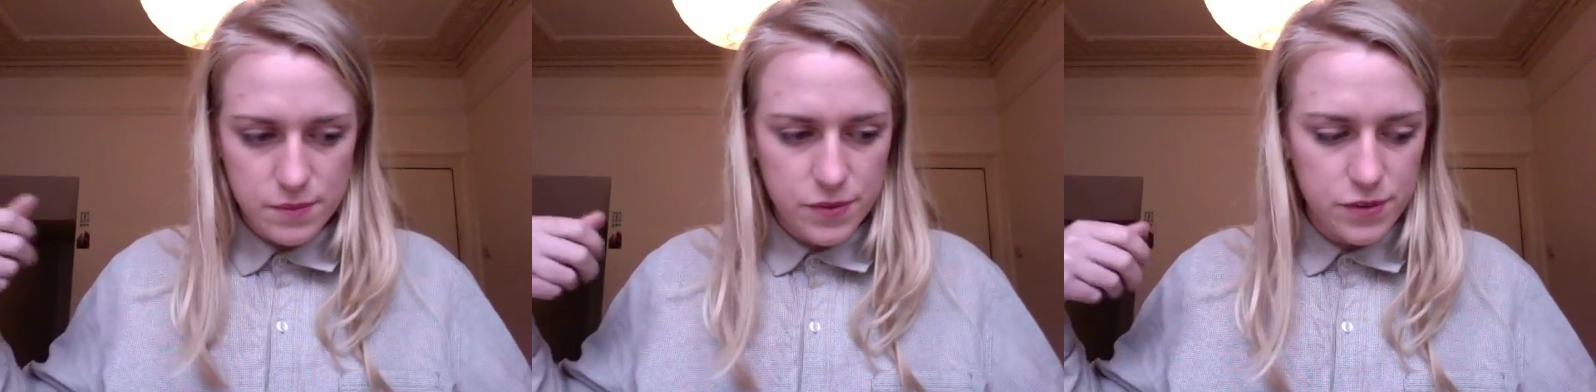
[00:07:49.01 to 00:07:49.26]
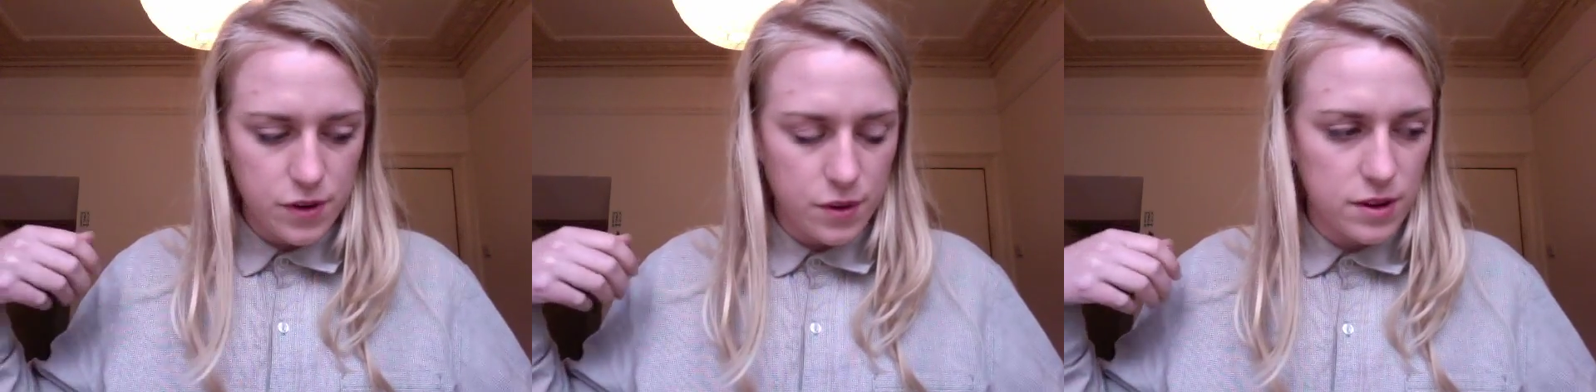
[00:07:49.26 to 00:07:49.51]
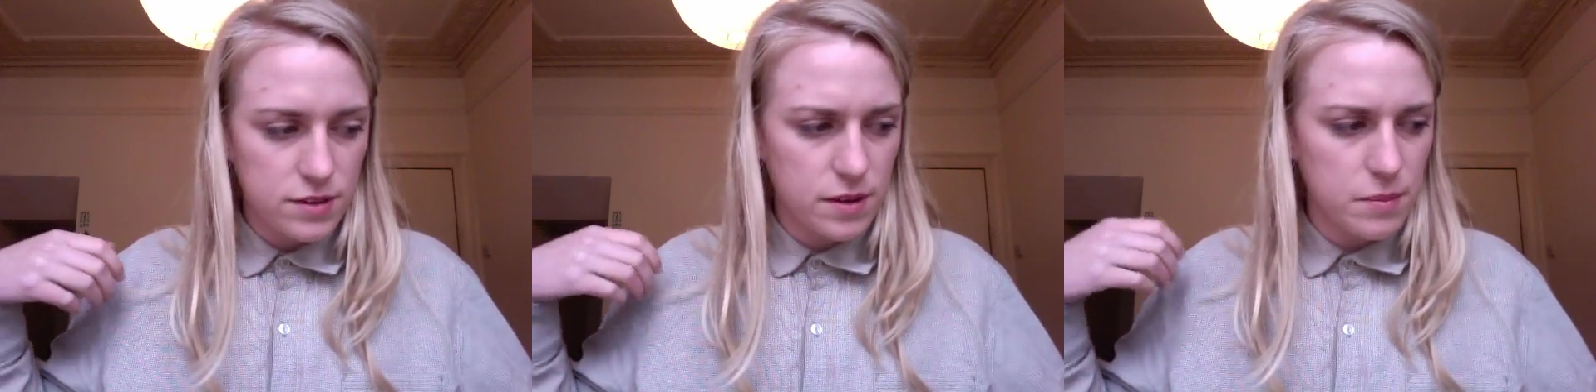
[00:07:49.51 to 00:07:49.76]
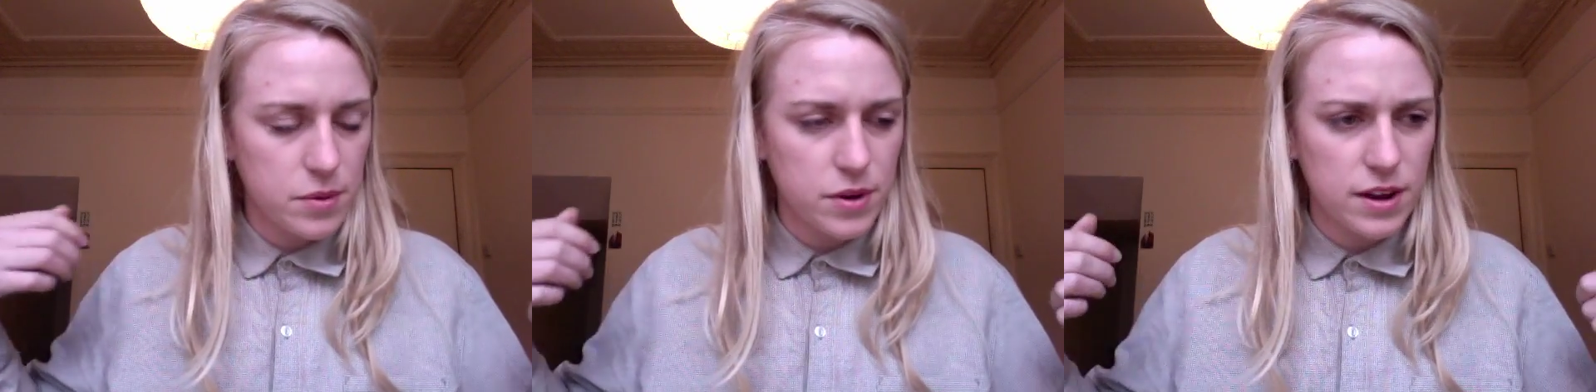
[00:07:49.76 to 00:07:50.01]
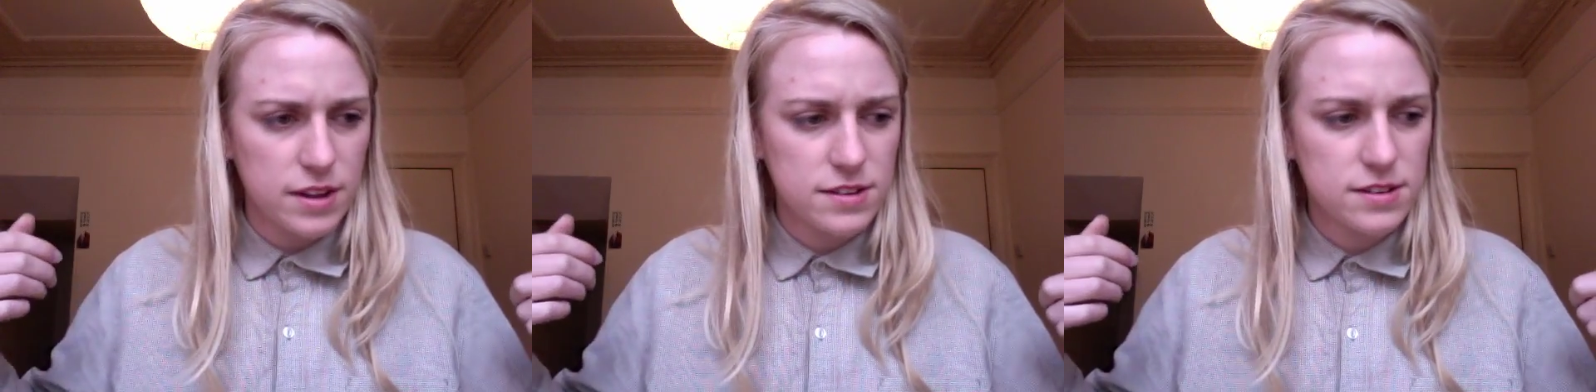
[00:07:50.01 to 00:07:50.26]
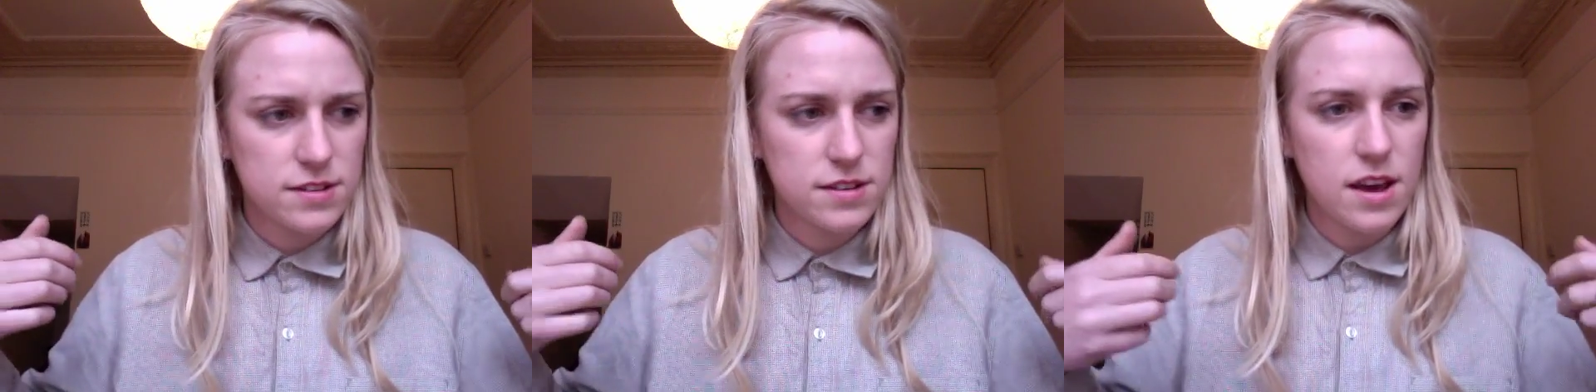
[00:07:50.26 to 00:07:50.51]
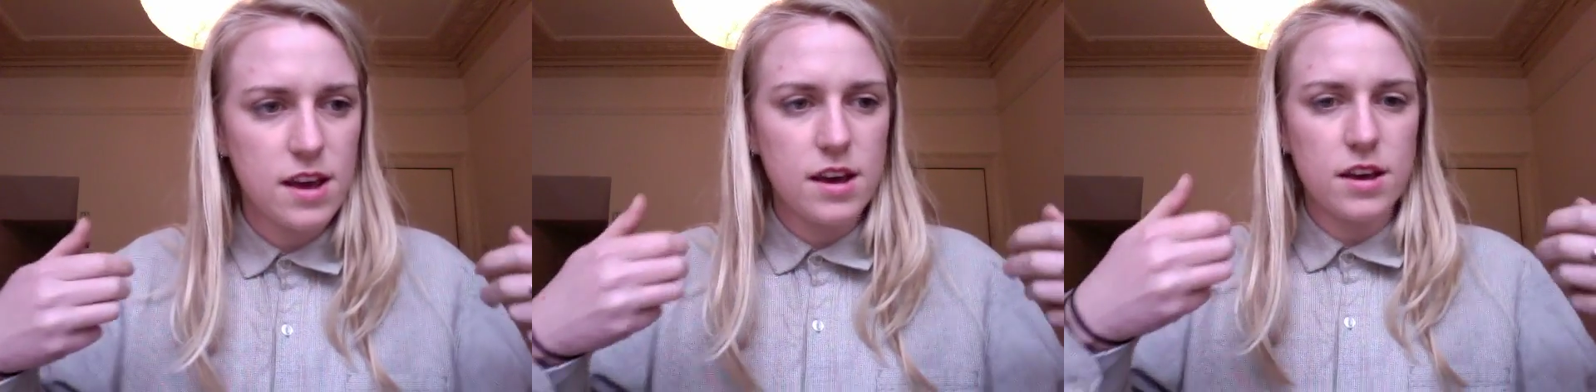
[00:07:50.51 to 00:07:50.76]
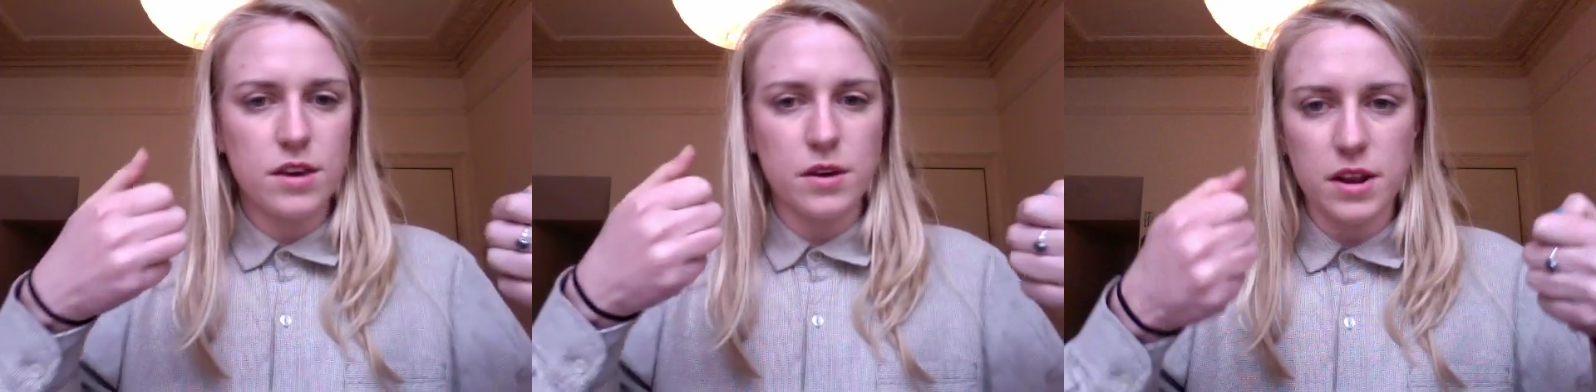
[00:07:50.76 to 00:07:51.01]
So at some points
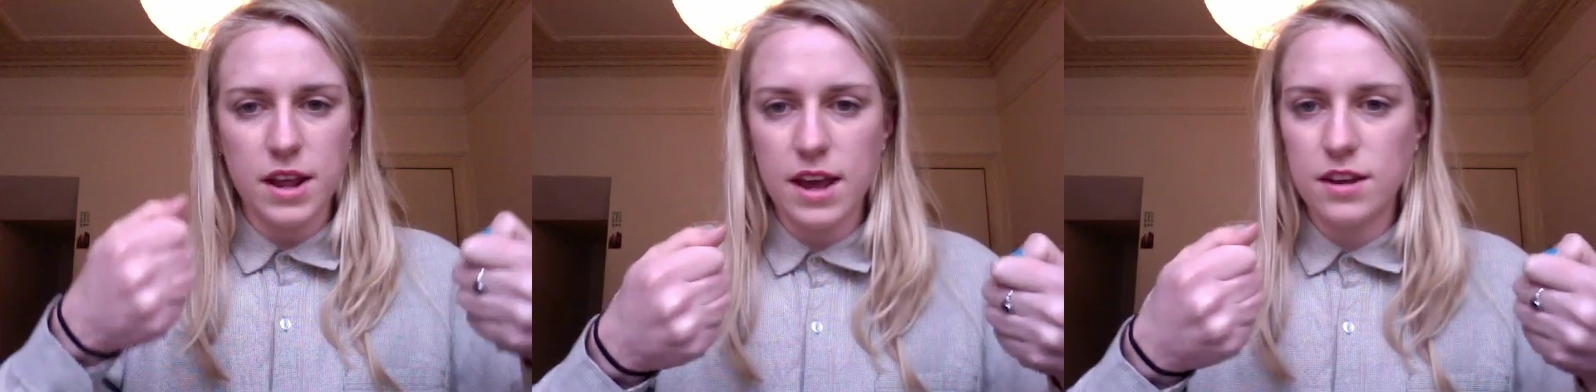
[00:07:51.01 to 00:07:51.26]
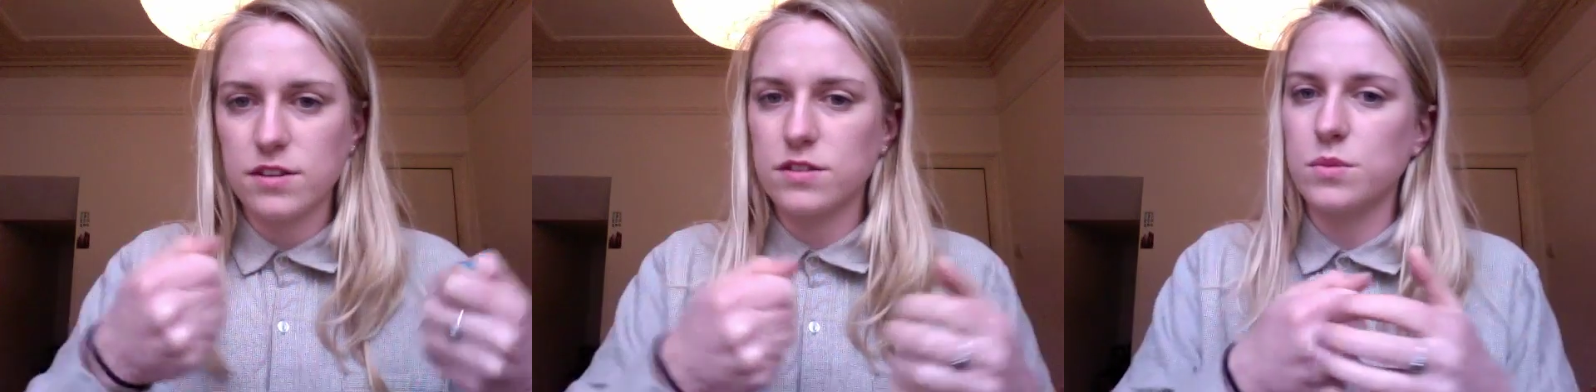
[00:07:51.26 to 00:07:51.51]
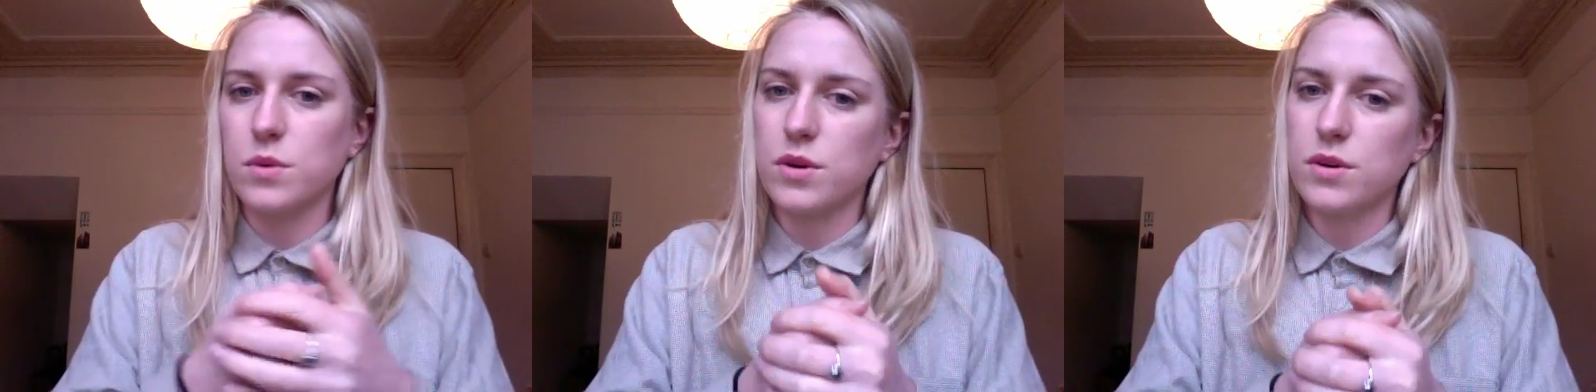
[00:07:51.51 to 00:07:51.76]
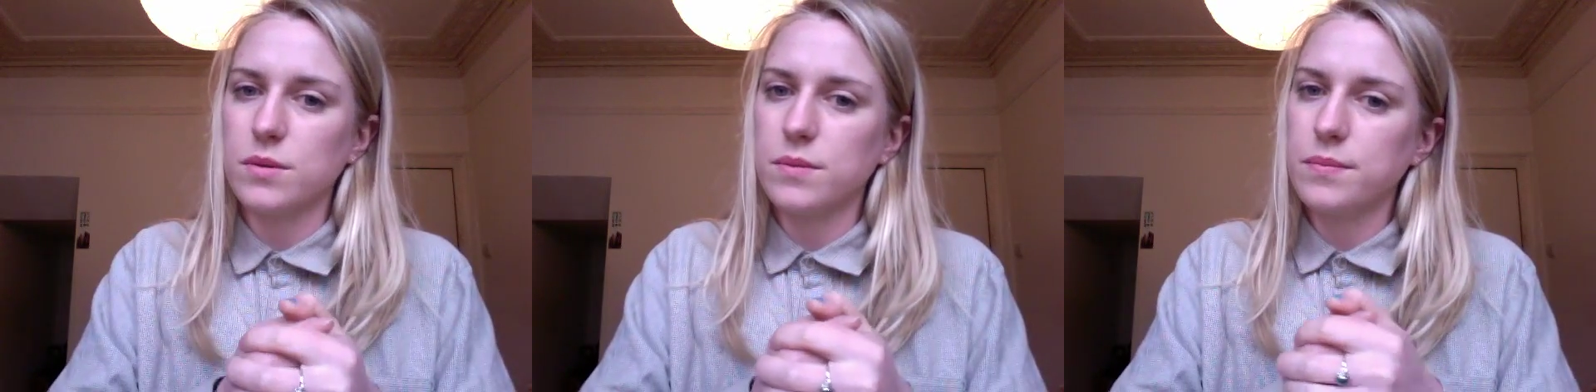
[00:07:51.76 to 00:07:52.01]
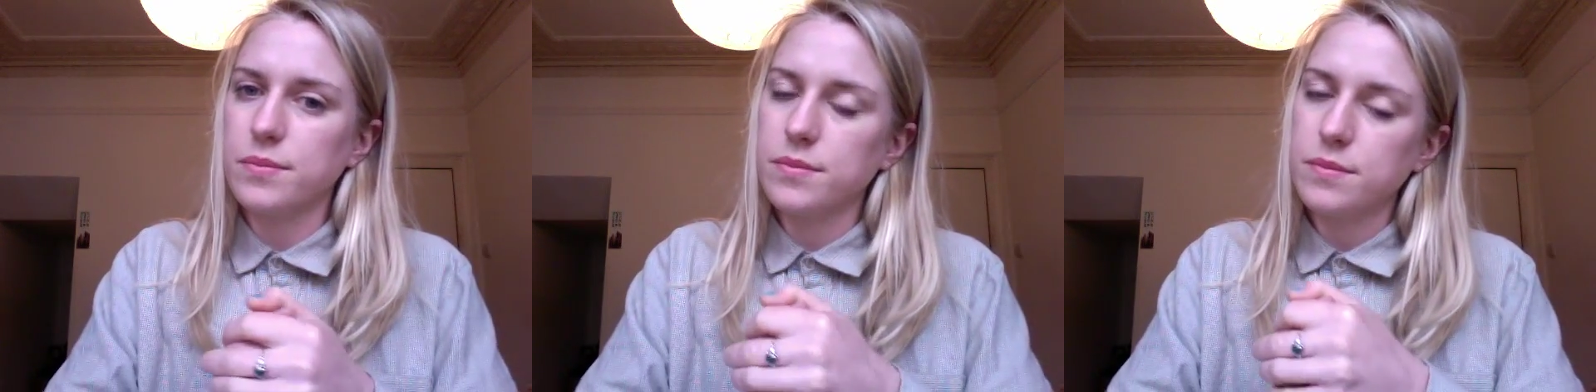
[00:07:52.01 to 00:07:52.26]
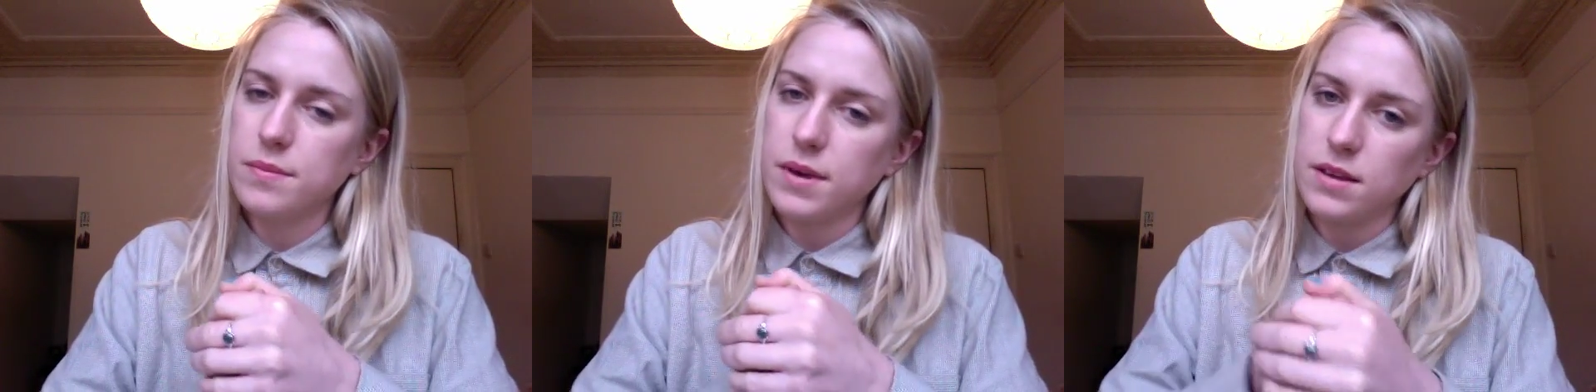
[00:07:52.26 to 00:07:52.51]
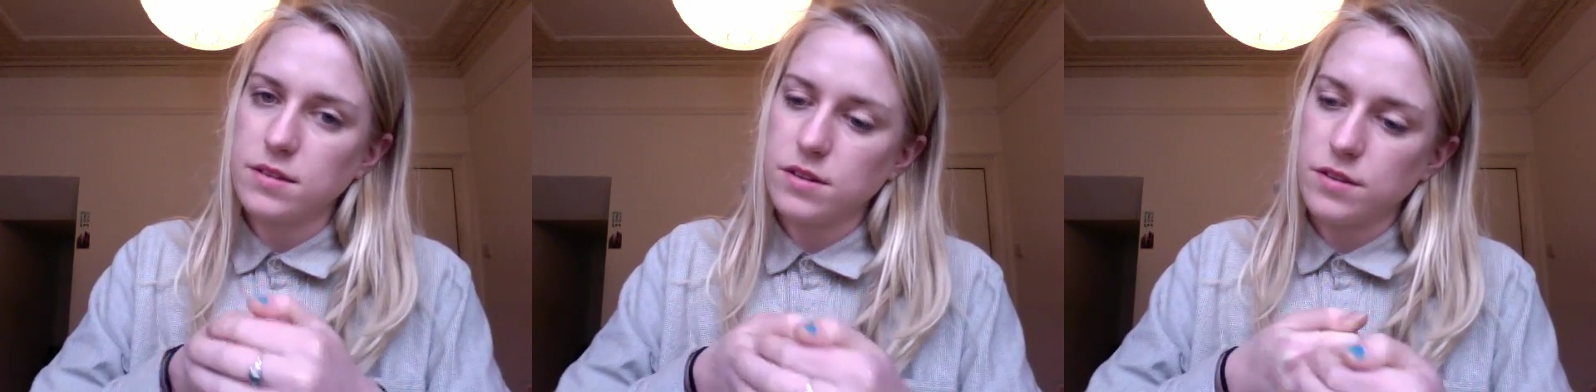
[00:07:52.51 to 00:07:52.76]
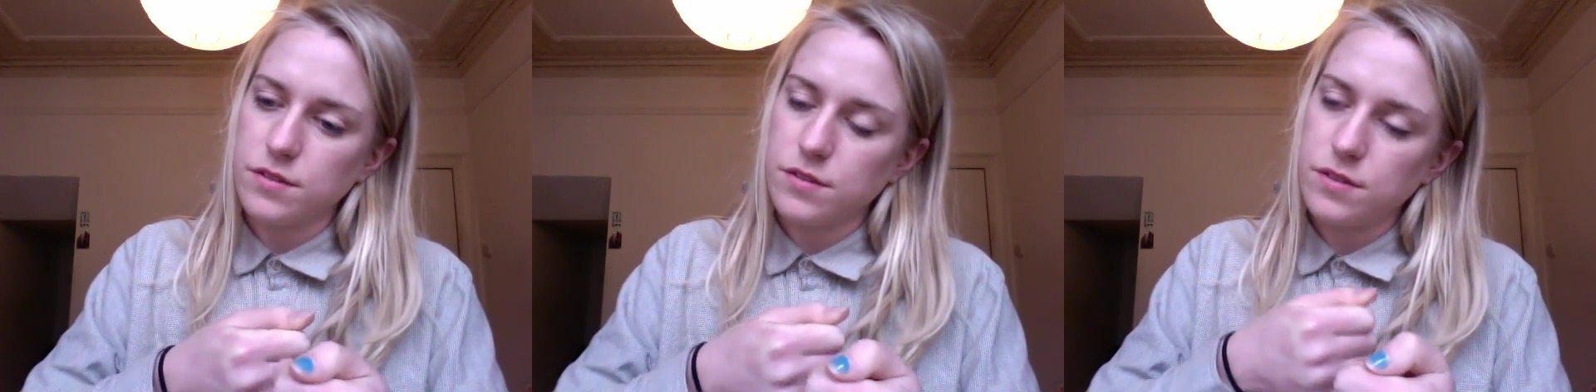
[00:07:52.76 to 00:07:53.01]
you can hear just one piece of